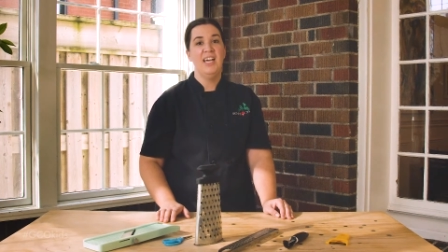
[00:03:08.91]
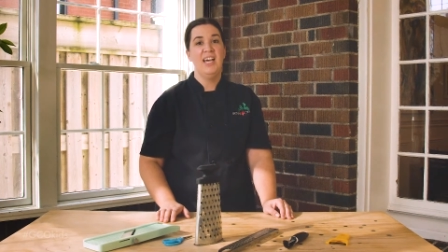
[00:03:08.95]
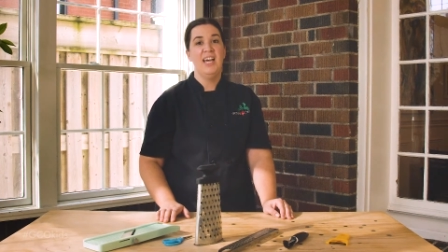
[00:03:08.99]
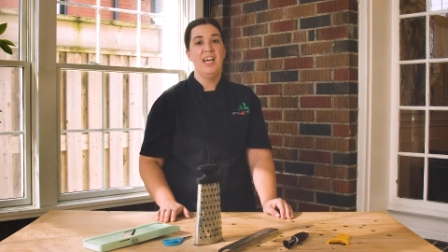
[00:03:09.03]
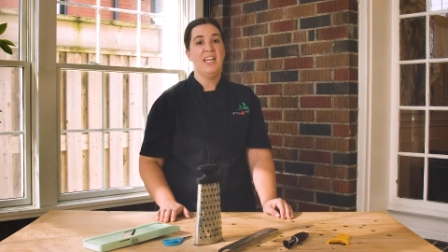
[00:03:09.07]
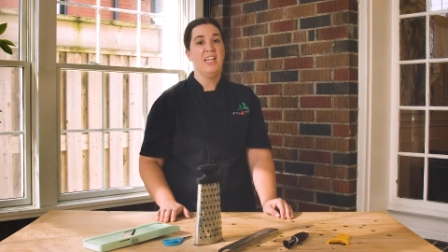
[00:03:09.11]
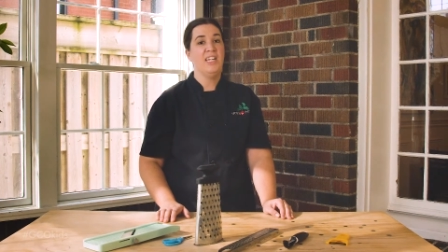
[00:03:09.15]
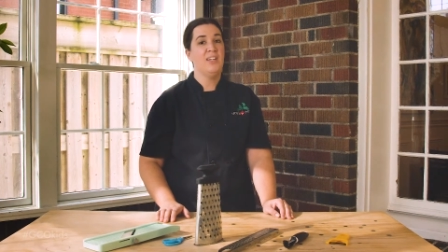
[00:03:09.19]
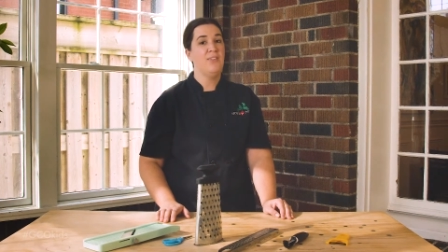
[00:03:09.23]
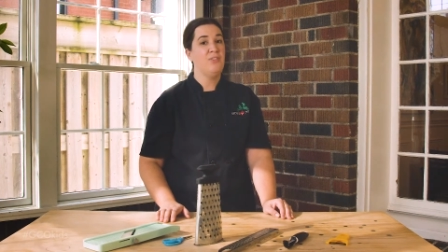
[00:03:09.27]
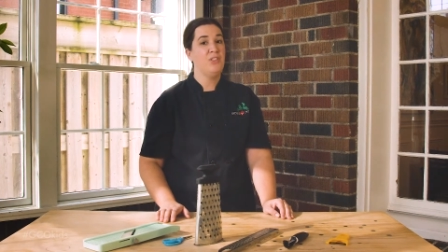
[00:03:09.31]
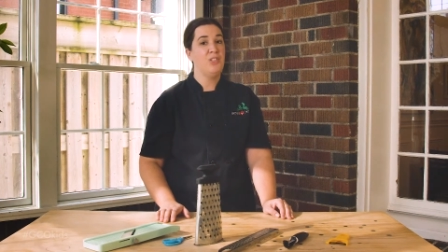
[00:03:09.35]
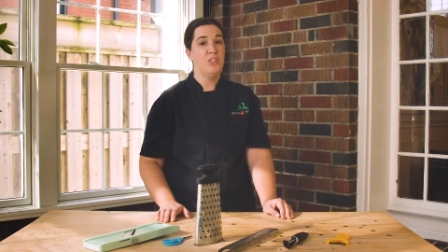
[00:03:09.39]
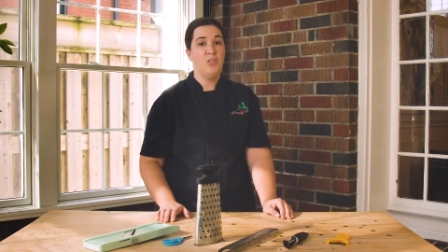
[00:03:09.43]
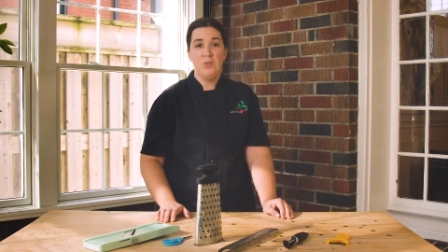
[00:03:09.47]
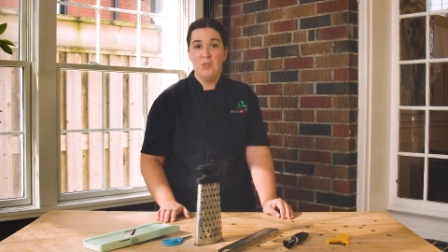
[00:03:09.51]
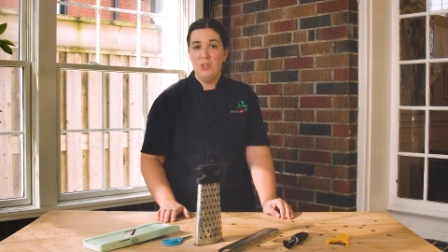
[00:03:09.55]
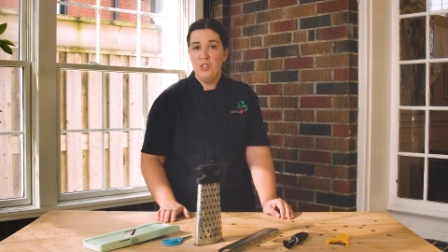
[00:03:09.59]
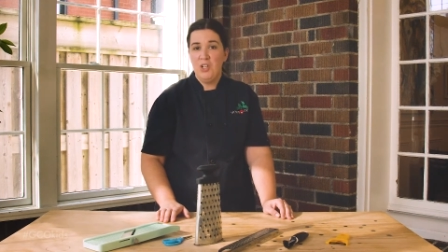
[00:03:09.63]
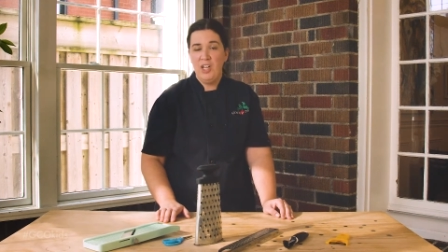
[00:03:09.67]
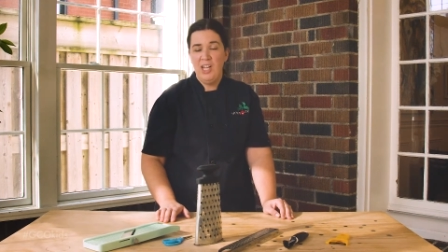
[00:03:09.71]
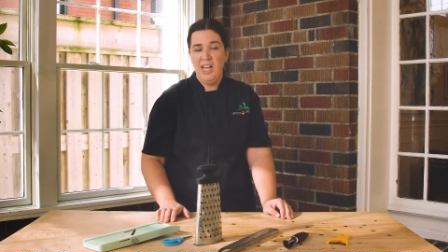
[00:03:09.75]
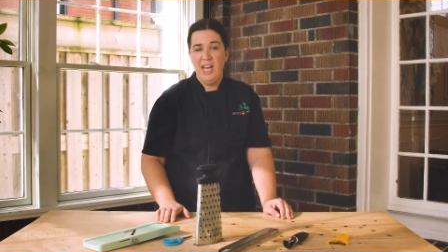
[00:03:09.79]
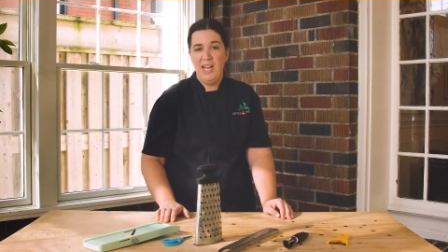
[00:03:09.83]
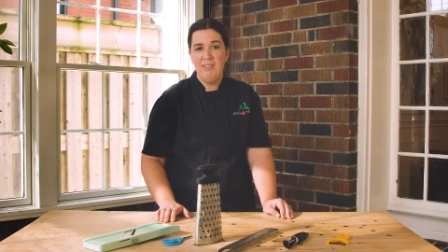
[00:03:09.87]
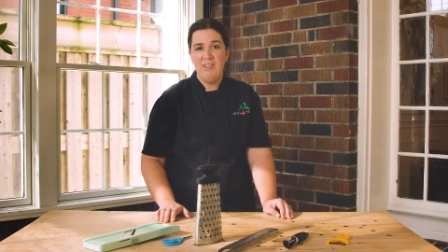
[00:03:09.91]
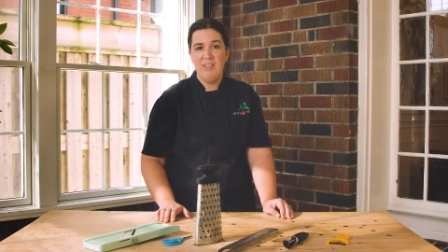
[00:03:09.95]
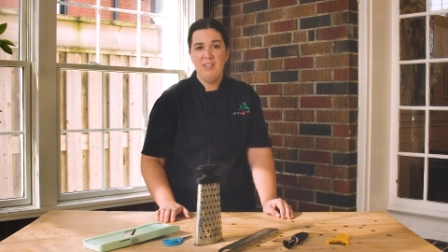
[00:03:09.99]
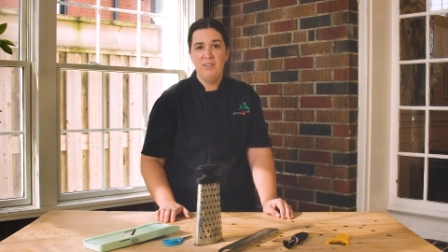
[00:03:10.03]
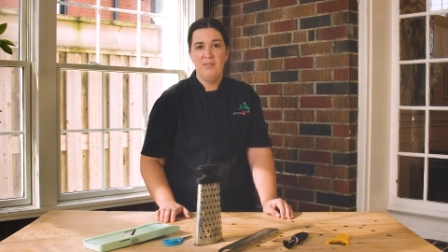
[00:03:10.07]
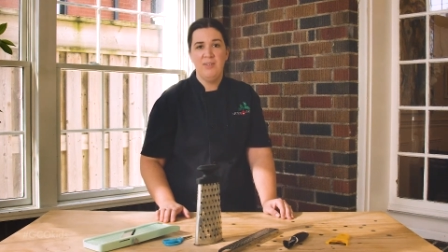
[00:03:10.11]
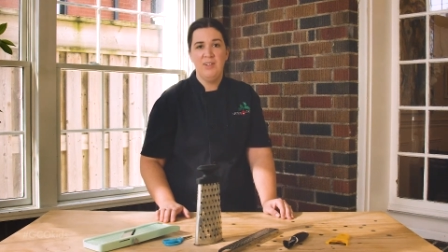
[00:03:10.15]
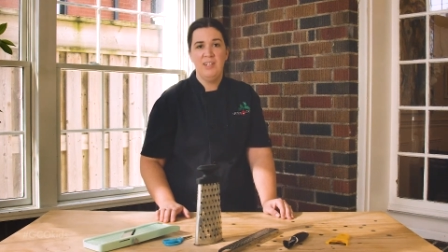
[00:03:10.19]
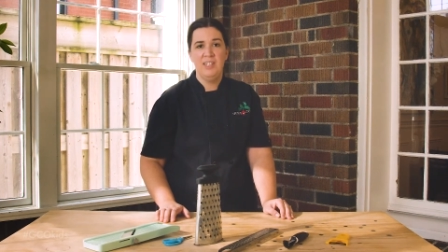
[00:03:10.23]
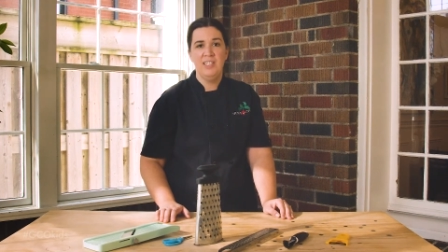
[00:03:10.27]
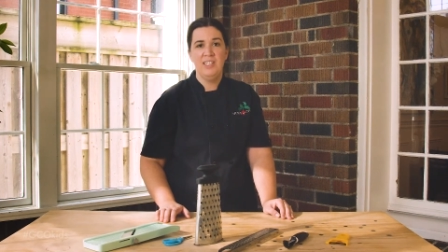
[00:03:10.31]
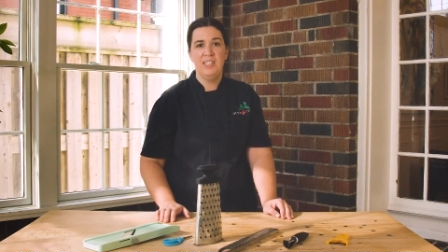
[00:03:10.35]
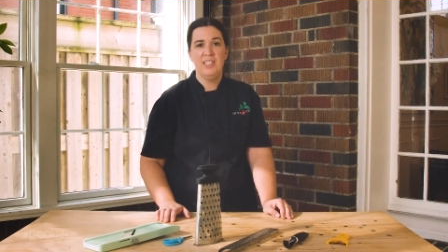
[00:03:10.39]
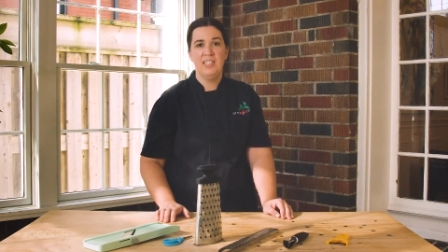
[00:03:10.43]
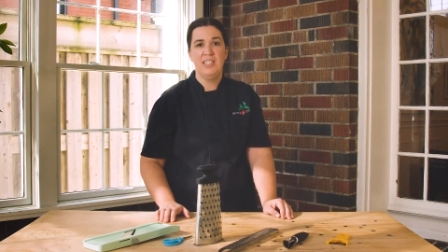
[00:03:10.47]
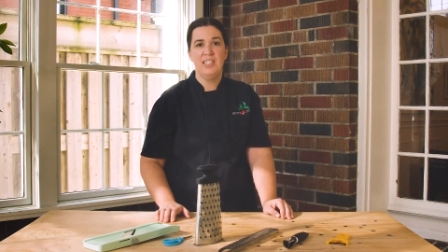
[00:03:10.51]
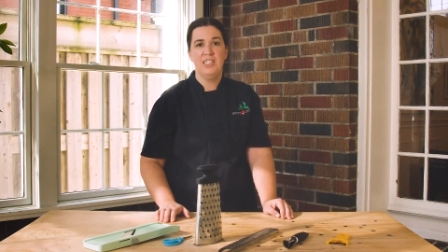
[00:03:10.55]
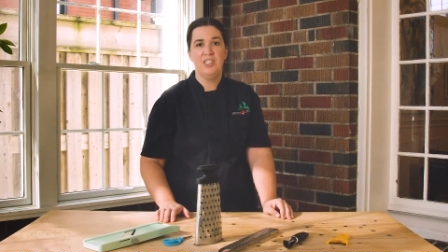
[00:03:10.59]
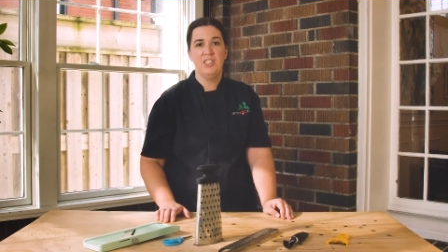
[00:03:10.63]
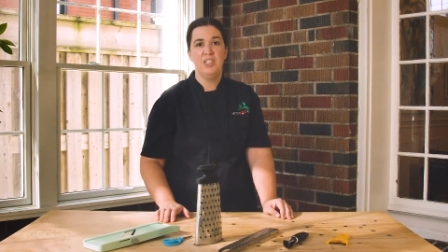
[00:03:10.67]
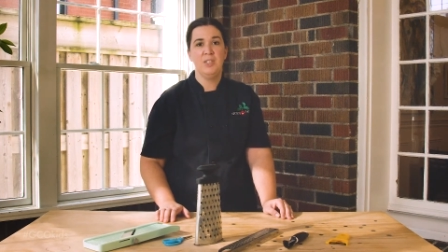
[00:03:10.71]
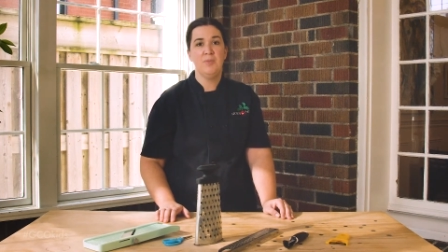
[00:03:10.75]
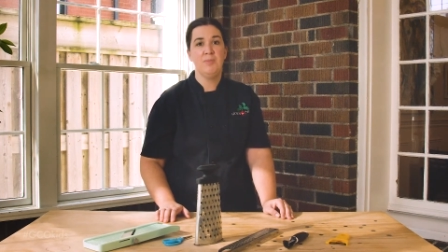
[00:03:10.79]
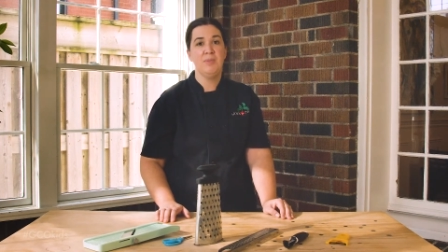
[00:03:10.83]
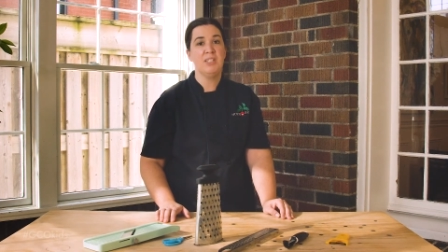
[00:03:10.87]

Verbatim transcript: And if you are not having fun in the kitchen